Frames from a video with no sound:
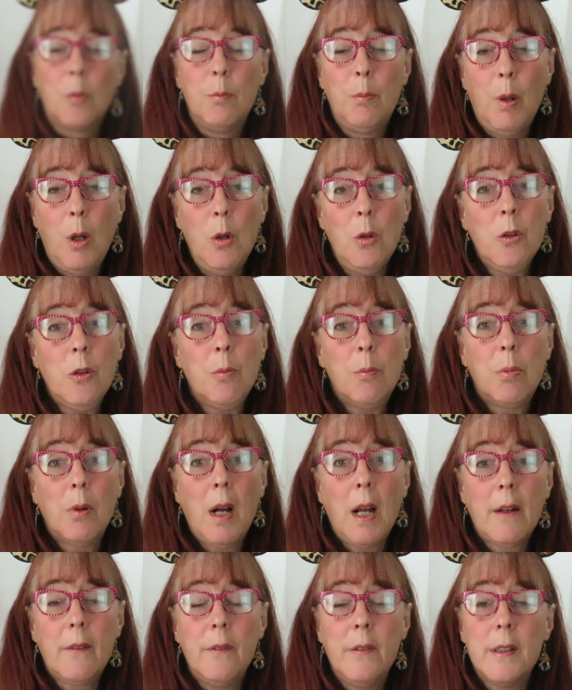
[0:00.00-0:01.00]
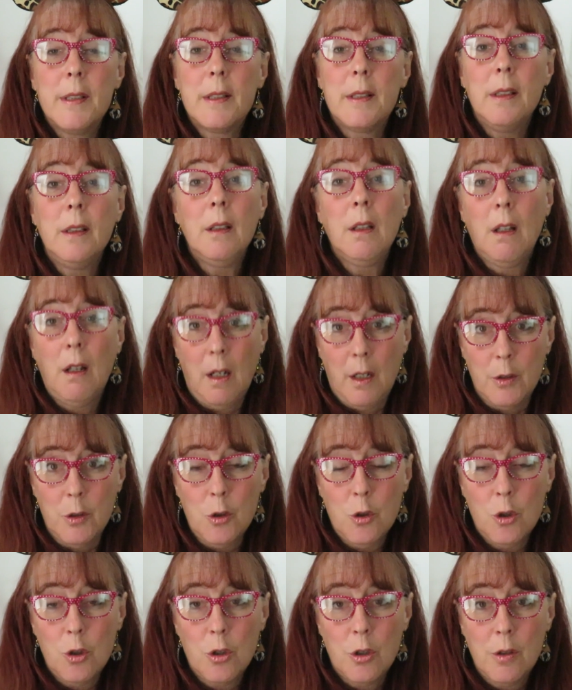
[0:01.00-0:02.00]
both breakfast and
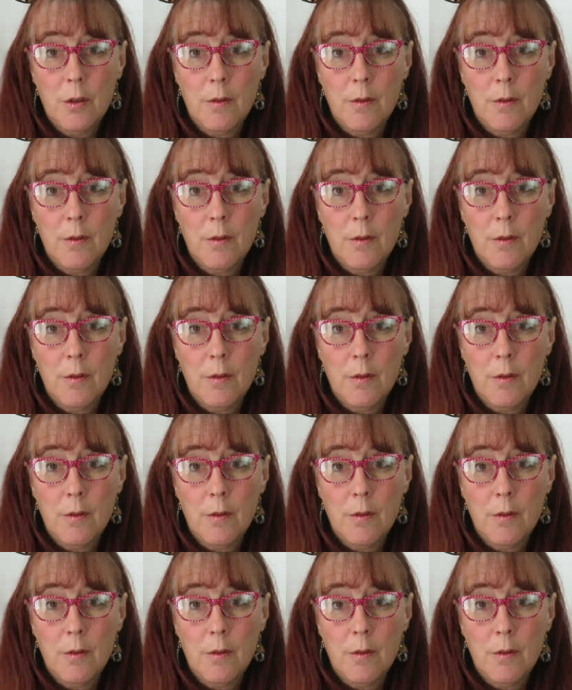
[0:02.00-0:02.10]
lunch,